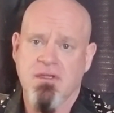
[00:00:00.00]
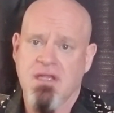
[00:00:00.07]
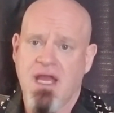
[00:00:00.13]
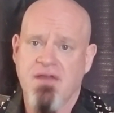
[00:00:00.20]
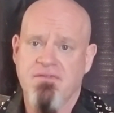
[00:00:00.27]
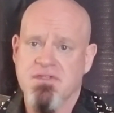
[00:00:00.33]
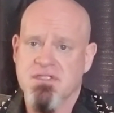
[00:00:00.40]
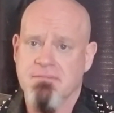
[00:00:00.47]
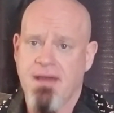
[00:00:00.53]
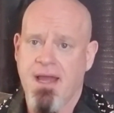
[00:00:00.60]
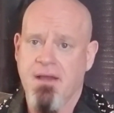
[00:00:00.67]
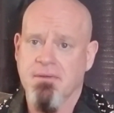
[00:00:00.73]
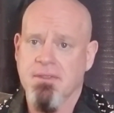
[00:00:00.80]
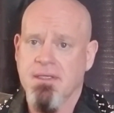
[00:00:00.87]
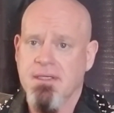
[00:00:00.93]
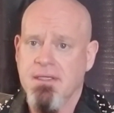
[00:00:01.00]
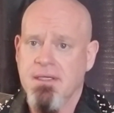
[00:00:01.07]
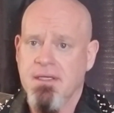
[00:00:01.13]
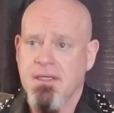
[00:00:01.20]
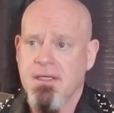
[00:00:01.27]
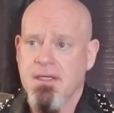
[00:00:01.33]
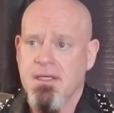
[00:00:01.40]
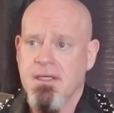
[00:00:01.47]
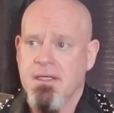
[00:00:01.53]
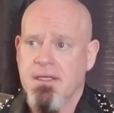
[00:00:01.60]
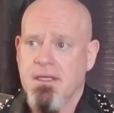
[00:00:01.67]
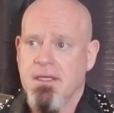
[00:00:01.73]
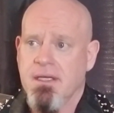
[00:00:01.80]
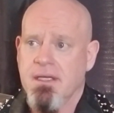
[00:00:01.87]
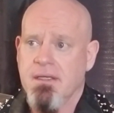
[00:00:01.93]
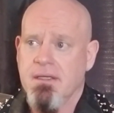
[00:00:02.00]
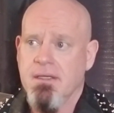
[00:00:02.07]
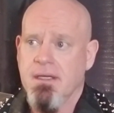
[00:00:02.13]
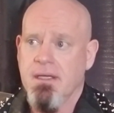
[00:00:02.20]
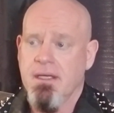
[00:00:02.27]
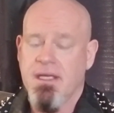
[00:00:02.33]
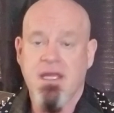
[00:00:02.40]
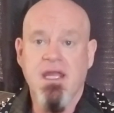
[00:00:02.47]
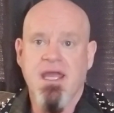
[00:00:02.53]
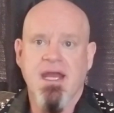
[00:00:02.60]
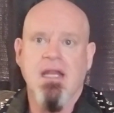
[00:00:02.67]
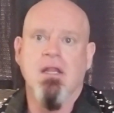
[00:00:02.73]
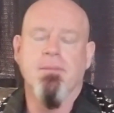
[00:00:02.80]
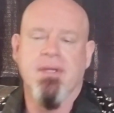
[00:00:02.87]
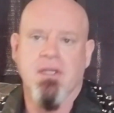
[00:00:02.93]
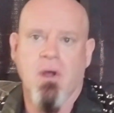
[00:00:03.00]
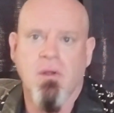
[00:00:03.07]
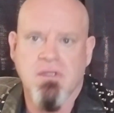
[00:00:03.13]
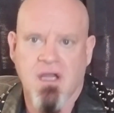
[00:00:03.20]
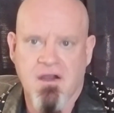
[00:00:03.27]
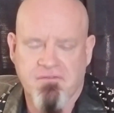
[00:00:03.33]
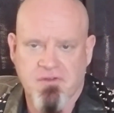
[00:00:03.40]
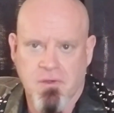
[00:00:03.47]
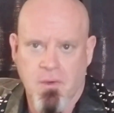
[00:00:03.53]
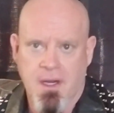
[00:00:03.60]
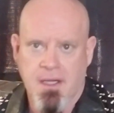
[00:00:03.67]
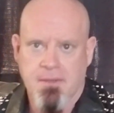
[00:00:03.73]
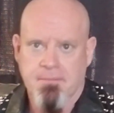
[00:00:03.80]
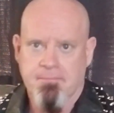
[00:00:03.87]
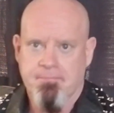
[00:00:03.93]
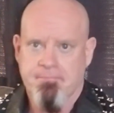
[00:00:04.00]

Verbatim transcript: life is about. It can get a little bit old after a while.